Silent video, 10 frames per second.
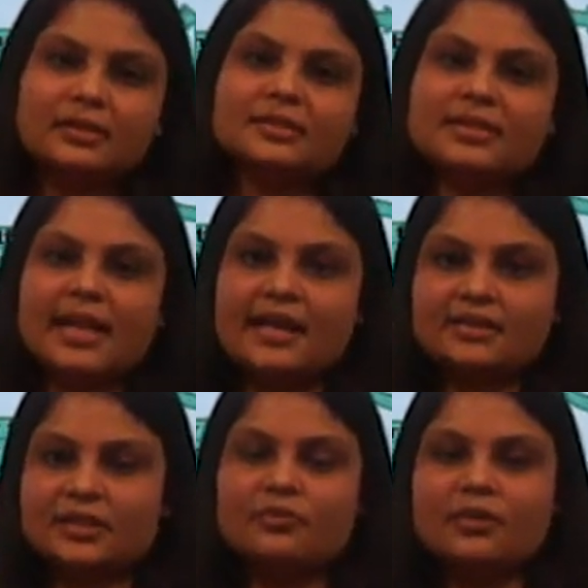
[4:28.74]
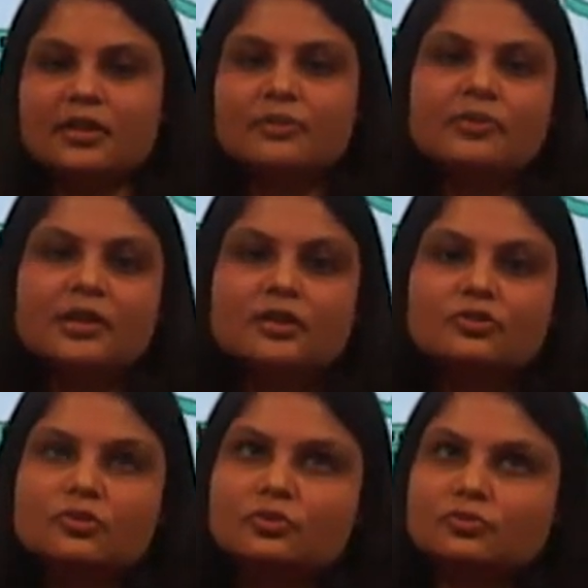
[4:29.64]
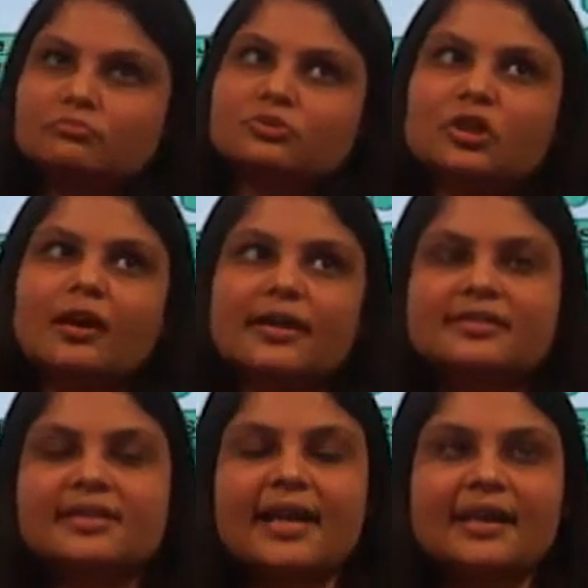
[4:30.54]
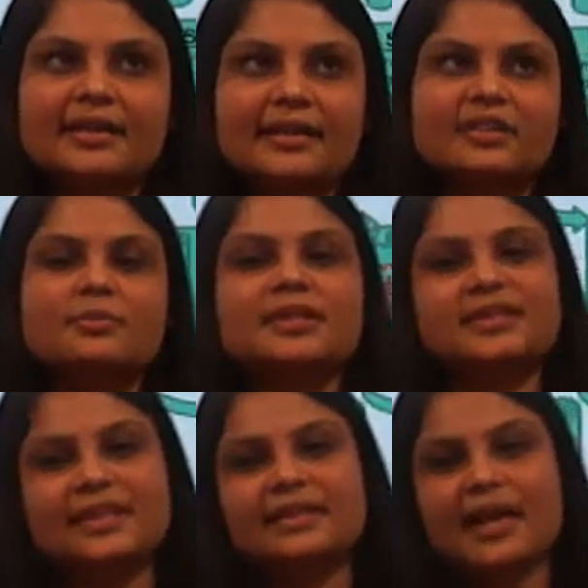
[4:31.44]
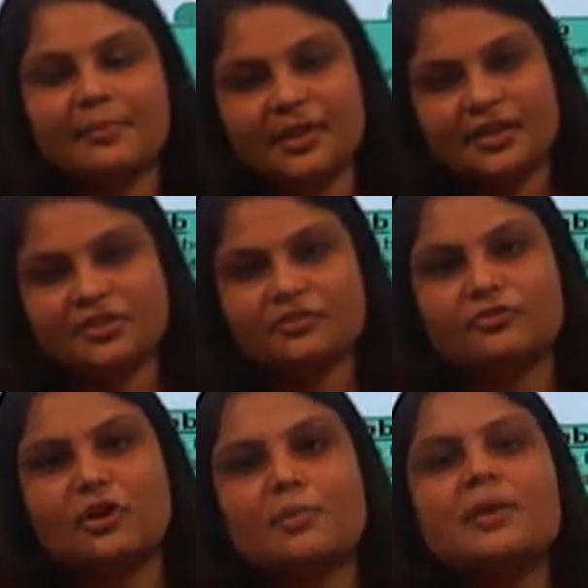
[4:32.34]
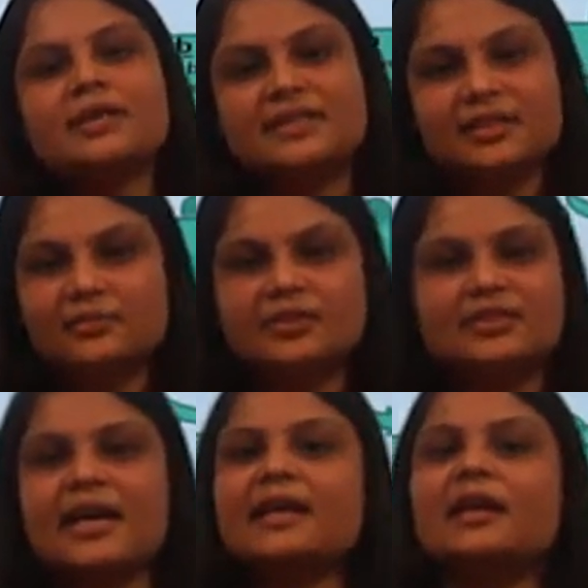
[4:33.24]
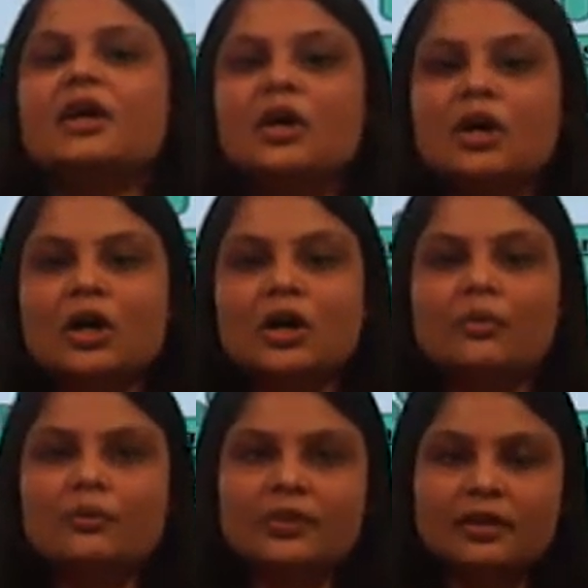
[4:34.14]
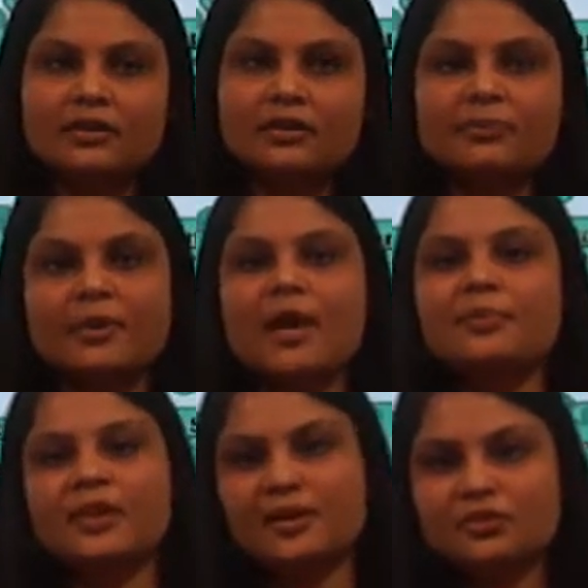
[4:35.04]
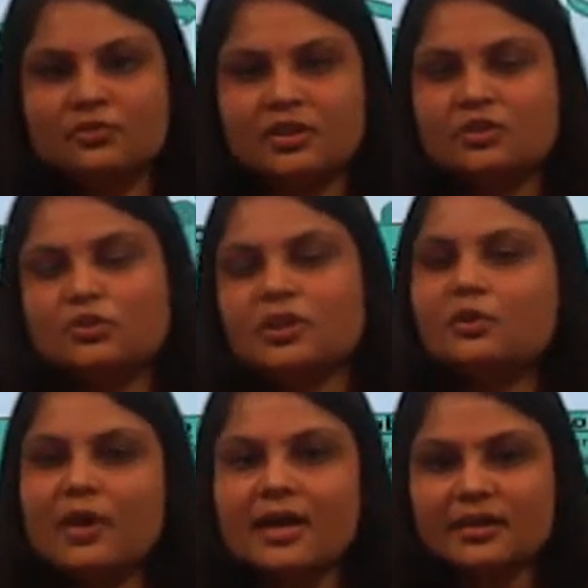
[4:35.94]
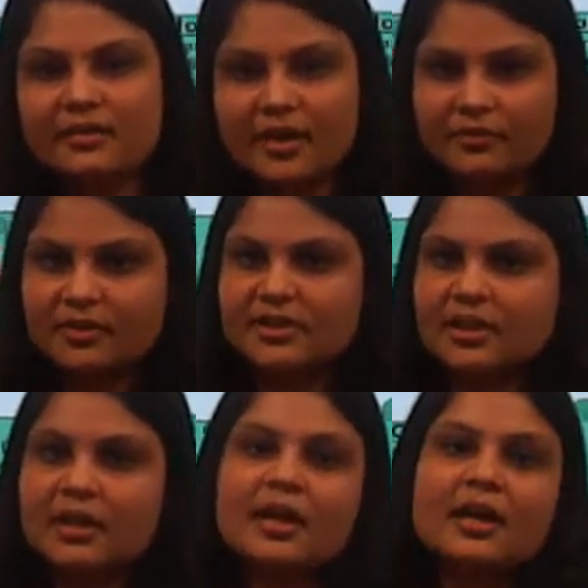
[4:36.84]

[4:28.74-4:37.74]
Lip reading: selected, we need to shortlist the candidates by seeing the application form, CVs, and the prime thing is we need to inquire the reference